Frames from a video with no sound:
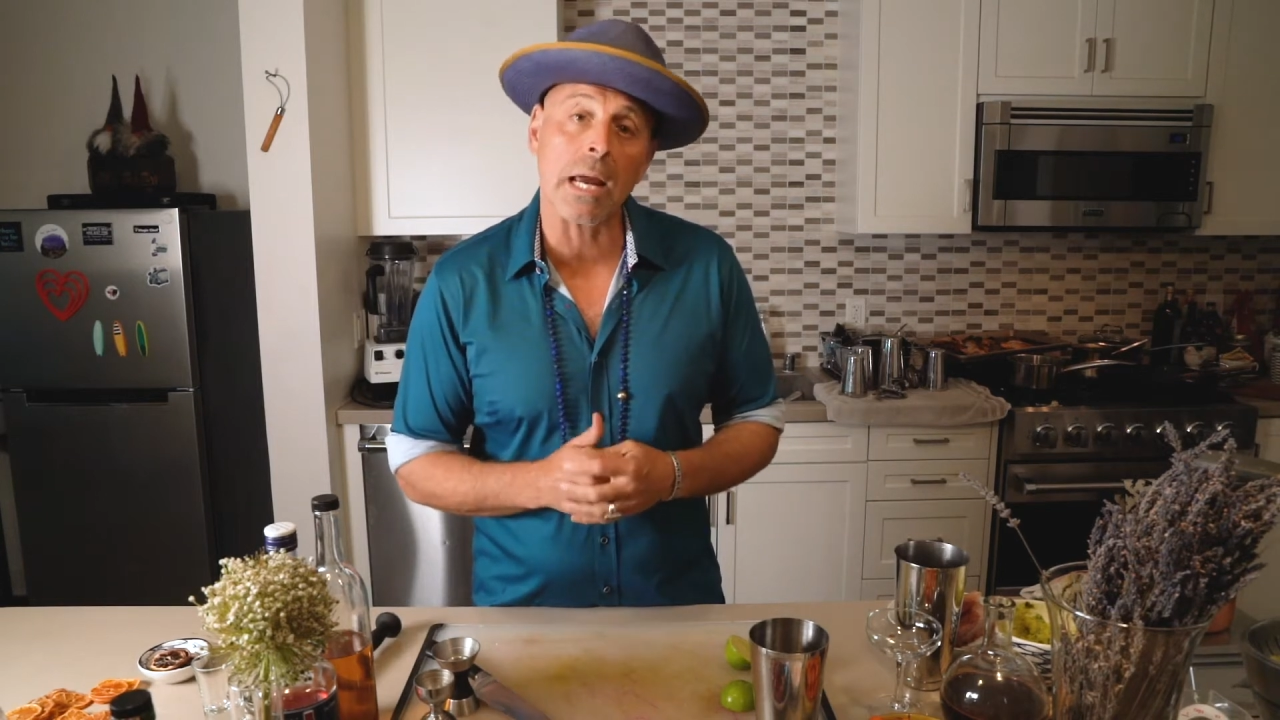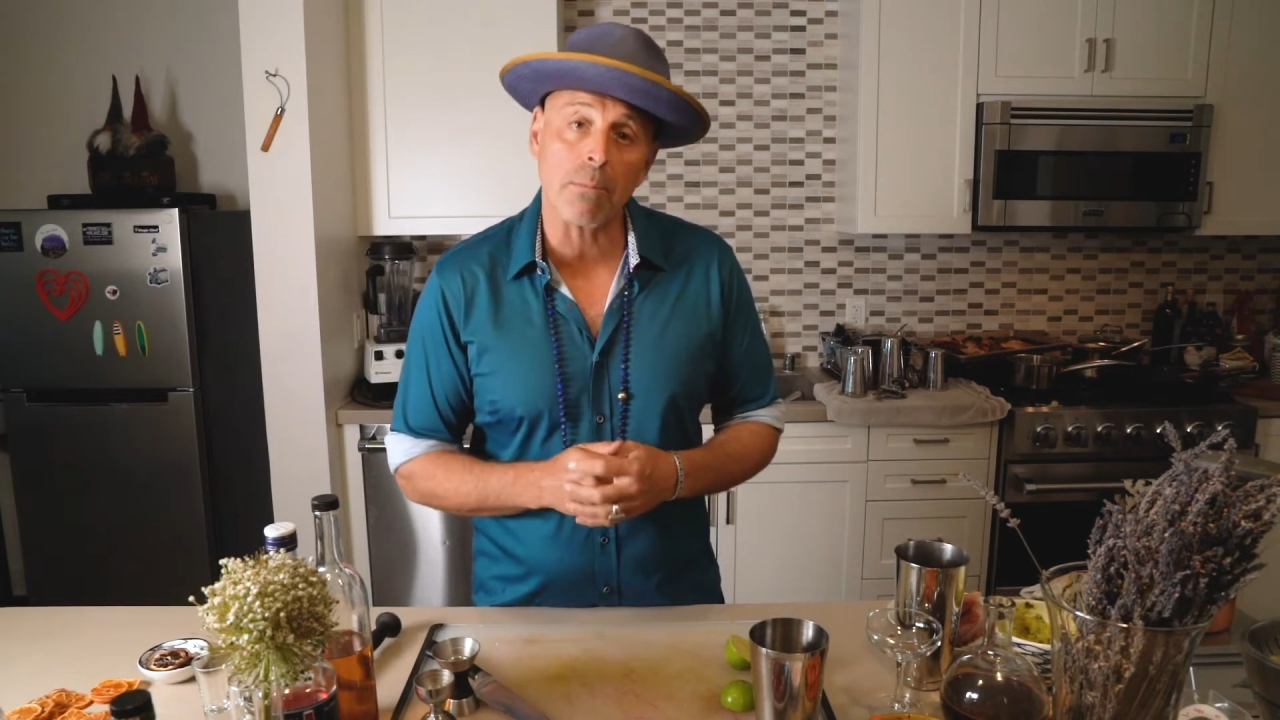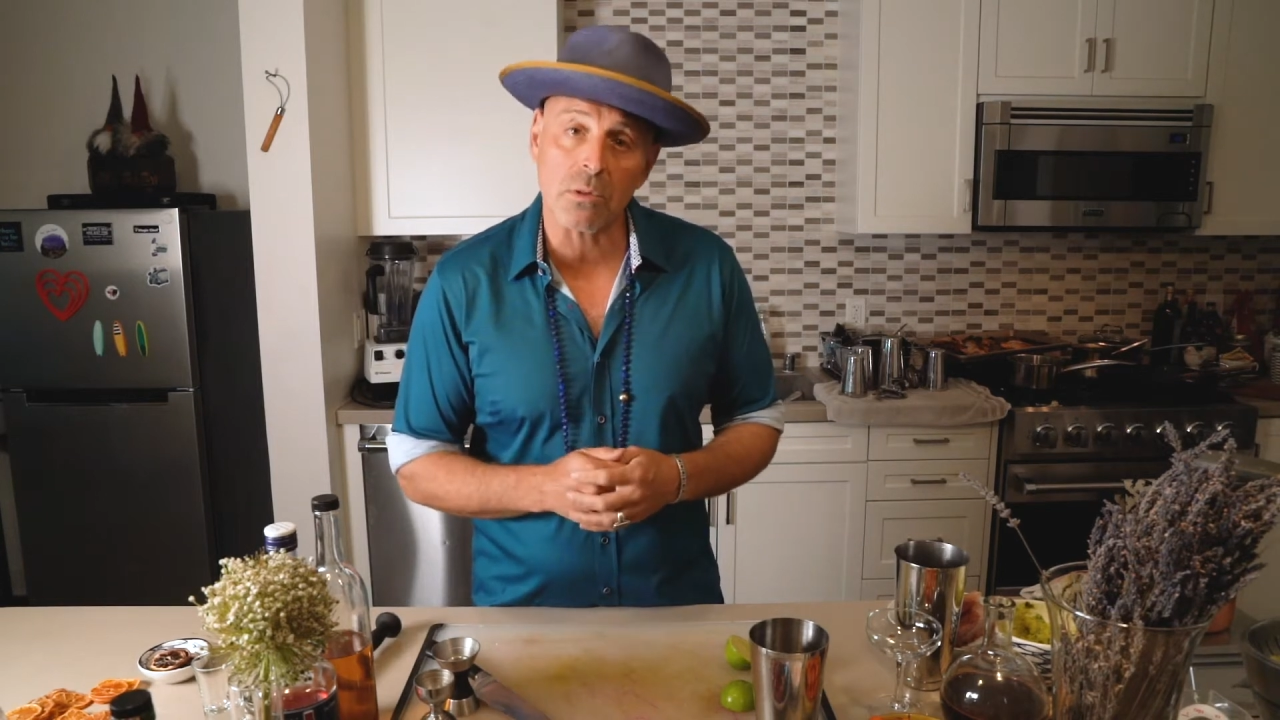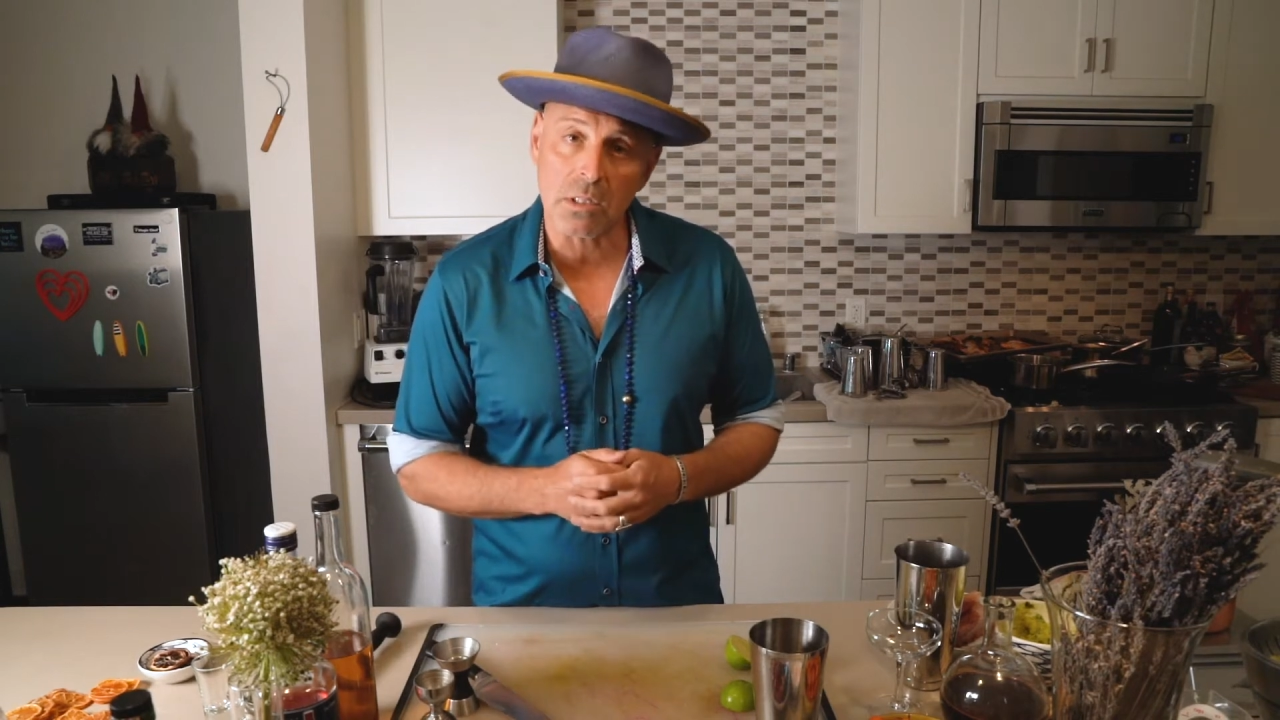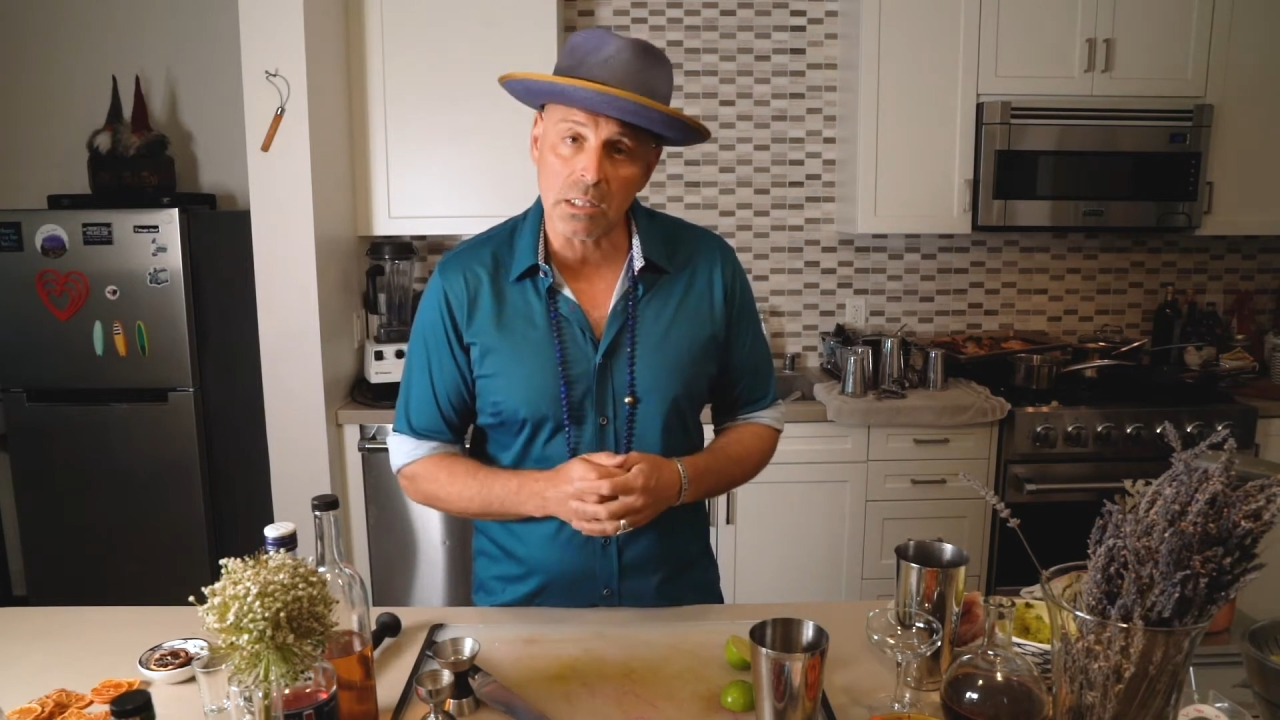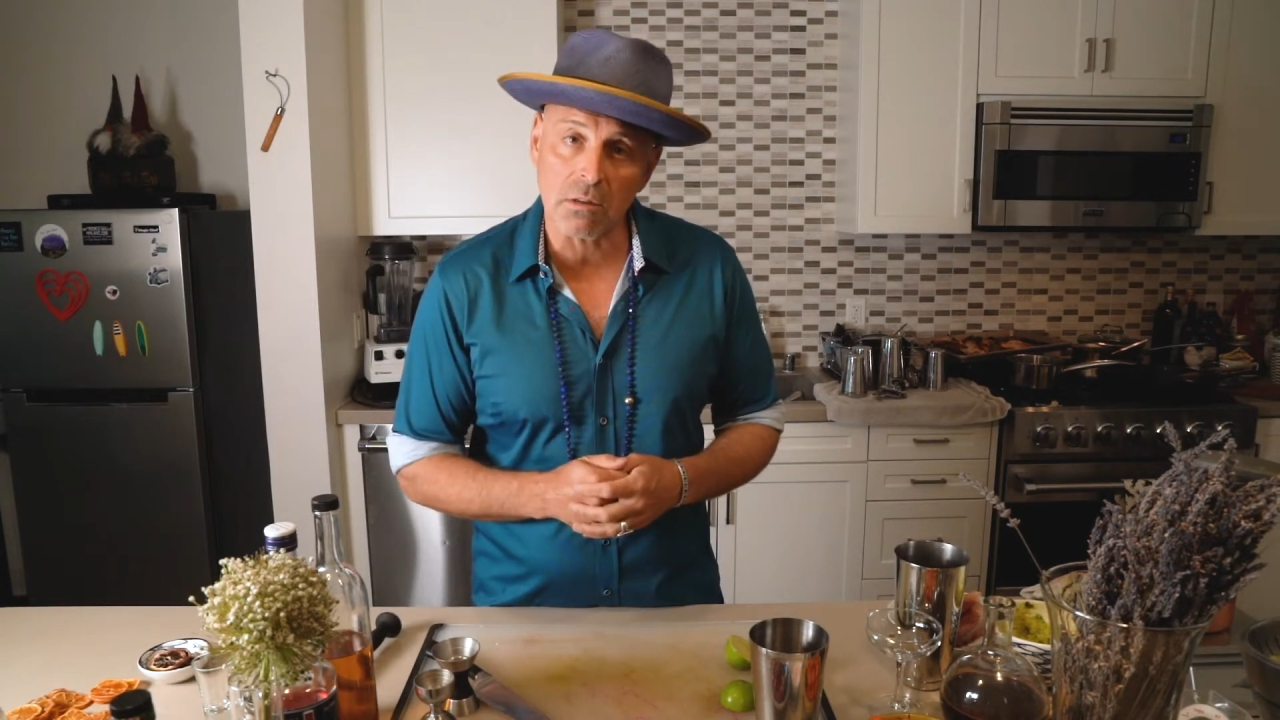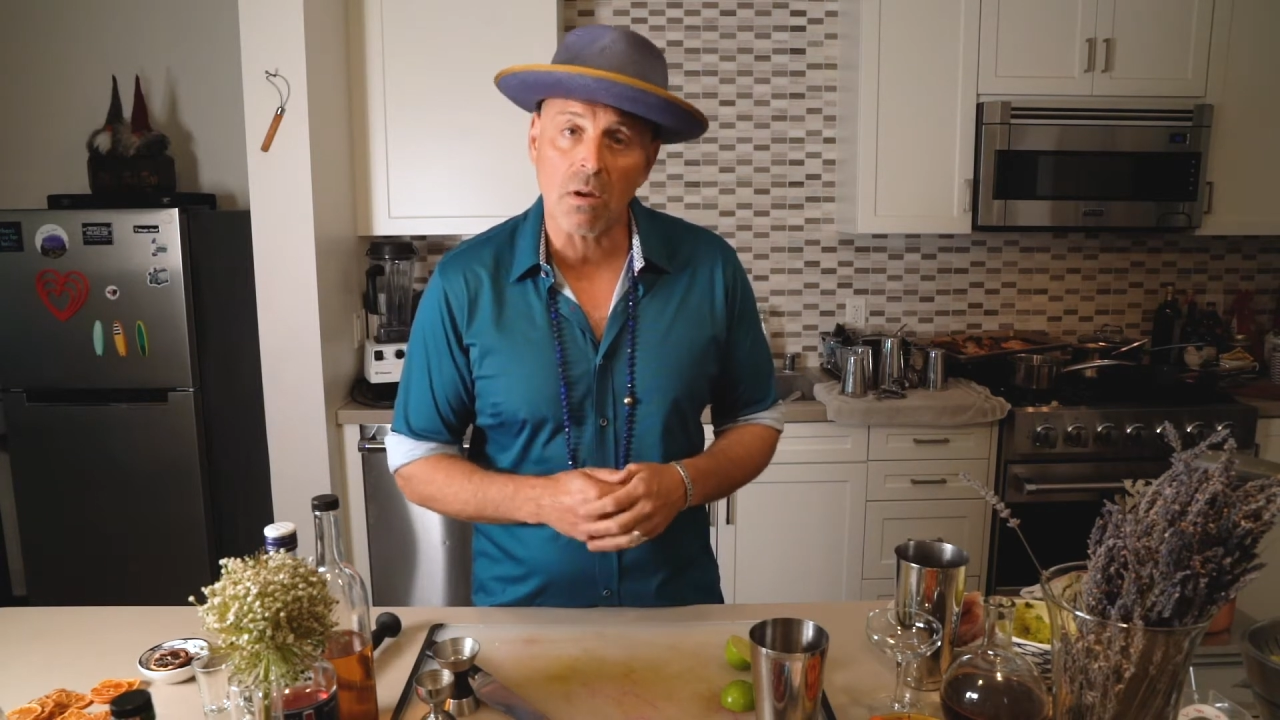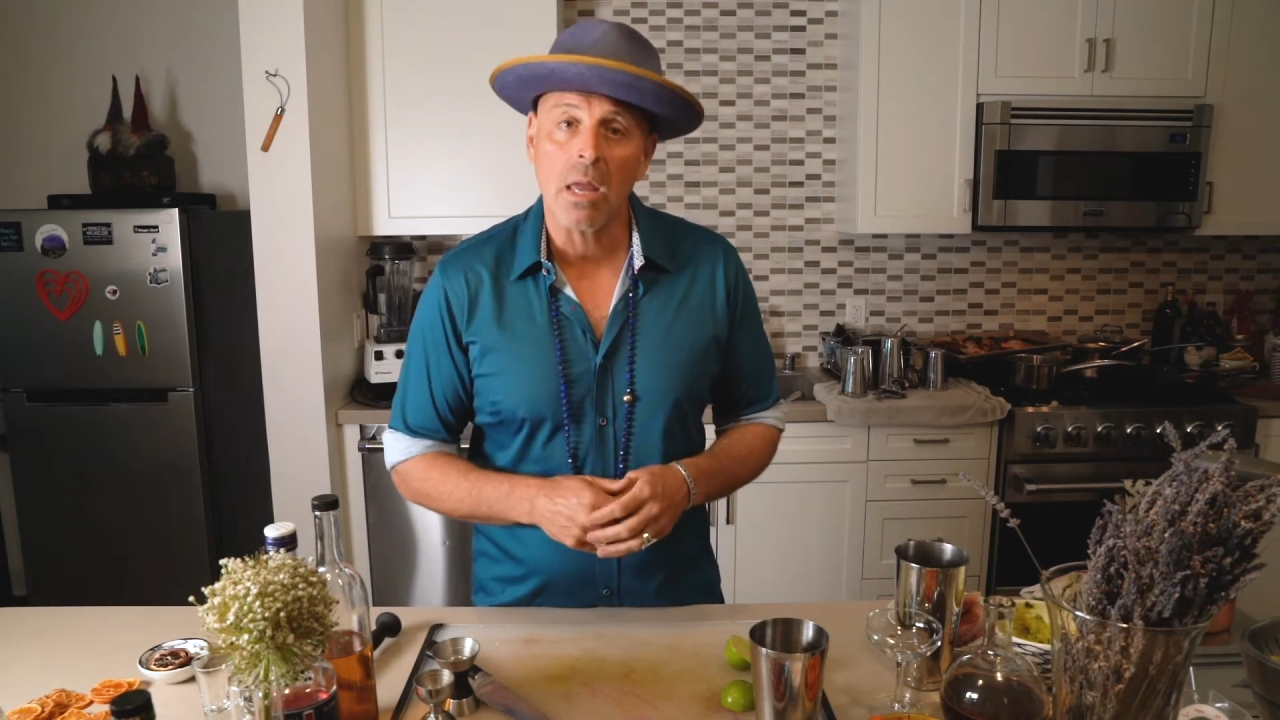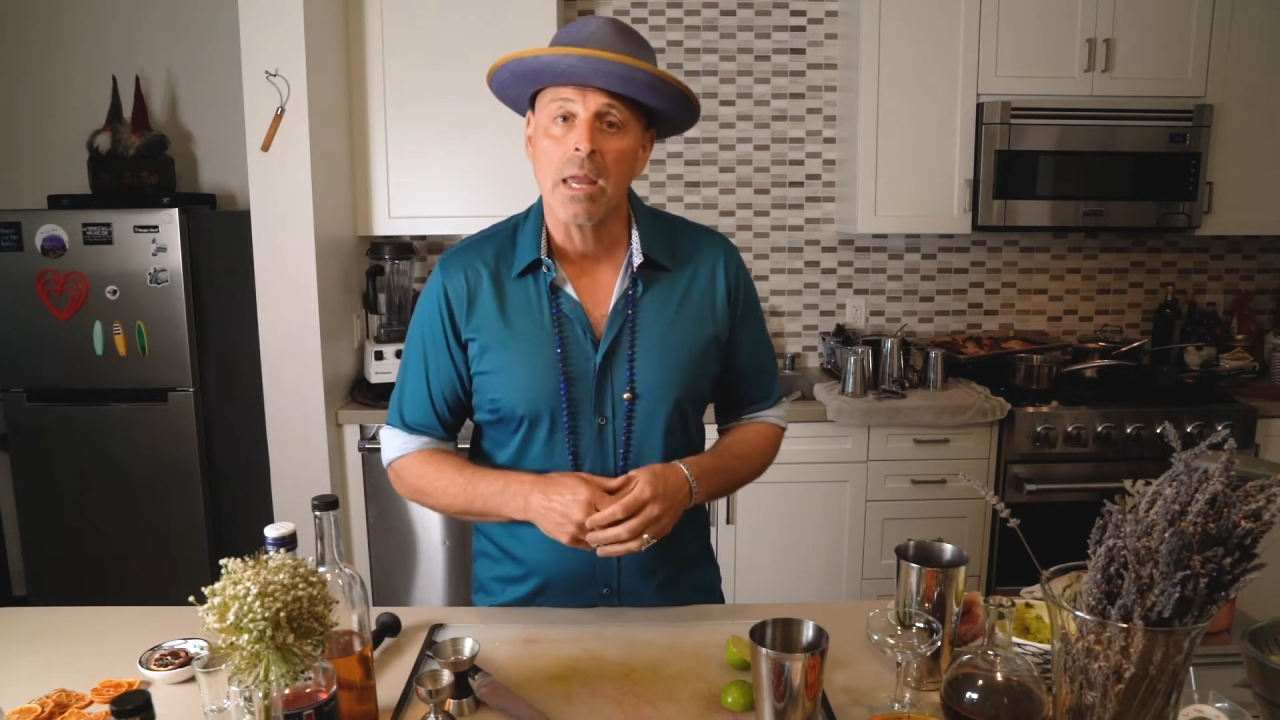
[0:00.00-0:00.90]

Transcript: aperitif.